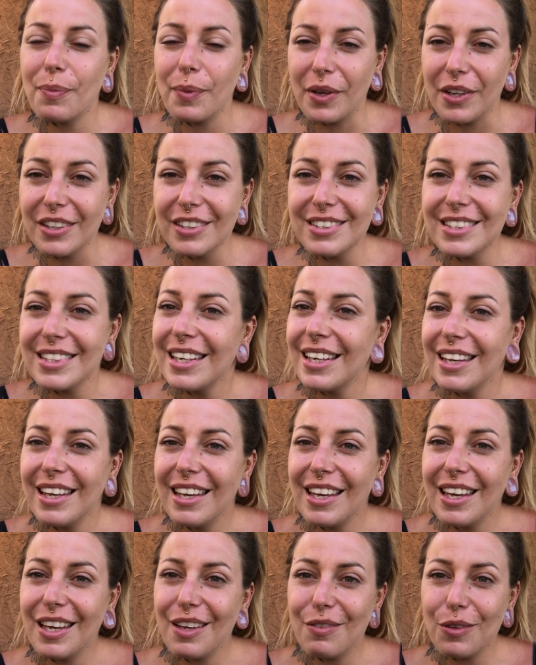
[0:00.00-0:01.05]
But
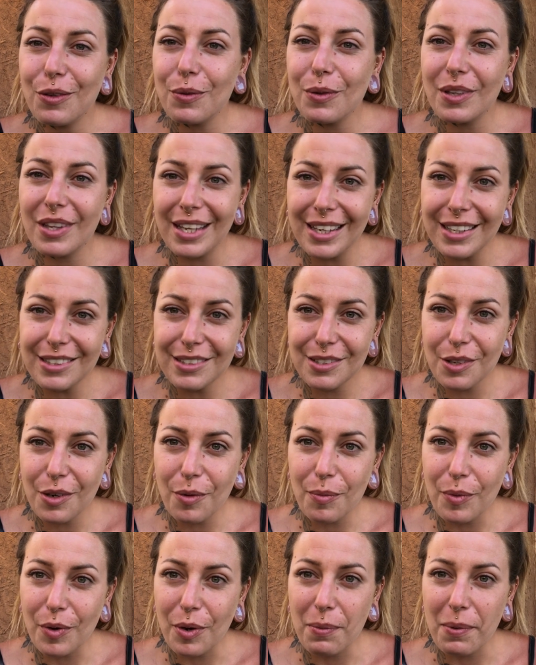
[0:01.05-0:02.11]
if you would like to know
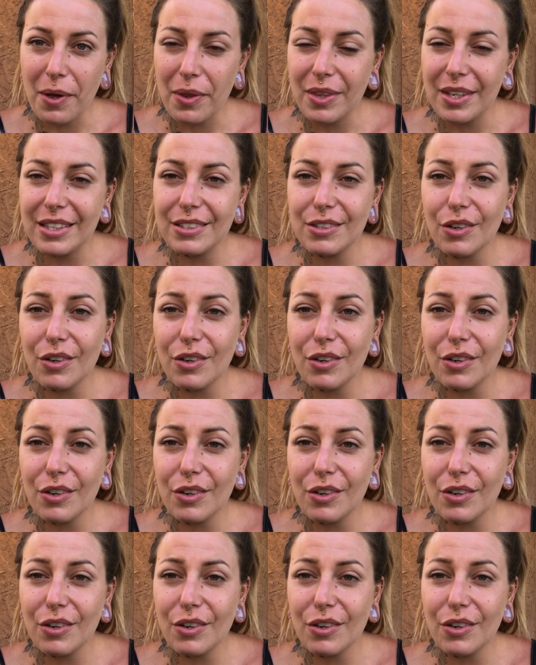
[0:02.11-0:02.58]
more about this,